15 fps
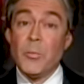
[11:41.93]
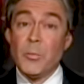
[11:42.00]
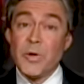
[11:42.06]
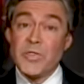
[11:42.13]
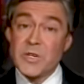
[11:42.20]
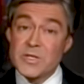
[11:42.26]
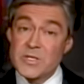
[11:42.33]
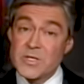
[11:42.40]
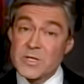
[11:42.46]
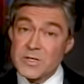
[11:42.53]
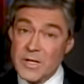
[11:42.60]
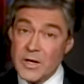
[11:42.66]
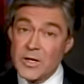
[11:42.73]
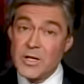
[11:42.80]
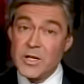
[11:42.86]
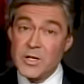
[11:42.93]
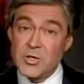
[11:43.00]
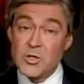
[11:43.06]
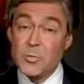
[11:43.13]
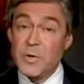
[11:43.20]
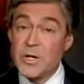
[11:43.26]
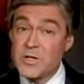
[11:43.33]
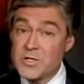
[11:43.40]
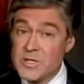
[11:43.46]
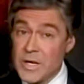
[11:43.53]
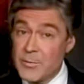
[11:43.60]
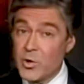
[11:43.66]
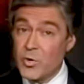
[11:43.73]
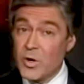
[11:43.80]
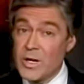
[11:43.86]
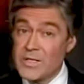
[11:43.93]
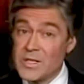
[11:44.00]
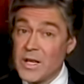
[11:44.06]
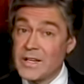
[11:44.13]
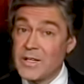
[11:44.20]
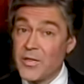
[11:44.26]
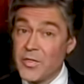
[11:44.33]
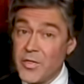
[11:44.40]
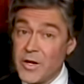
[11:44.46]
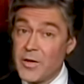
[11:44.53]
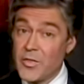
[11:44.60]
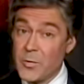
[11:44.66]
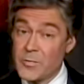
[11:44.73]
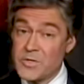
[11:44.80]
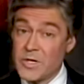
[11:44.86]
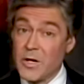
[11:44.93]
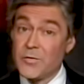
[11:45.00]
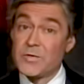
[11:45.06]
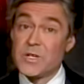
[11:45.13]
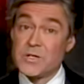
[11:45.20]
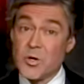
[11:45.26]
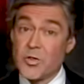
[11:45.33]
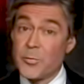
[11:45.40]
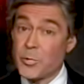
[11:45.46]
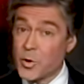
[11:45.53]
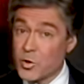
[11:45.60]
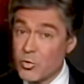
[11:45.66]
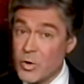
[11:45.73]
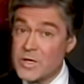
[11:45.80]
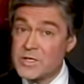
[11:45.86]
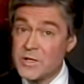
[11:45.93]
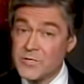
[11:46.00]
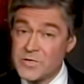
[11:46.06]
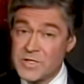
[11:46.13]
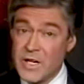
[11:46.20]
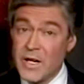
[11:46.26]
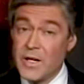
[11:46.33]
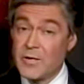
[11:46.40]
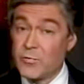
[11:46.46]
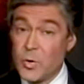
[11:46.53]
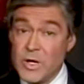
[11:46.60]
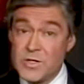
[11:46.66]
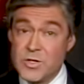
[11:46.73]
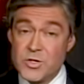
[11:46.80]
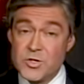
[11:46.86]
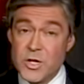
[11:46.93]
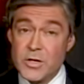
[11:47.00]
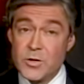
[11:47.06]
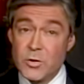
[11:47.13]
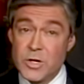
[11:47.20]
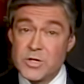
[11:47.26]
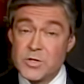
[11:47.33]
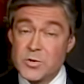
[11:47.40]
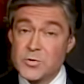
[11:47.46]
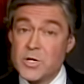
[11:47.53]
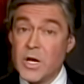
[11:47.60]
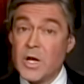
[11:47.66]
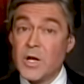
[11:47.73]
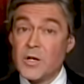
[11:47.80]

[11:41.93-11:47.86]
But this is a delicate issue because Democrats like to think of themselves as on the progressive side of race and gender issues.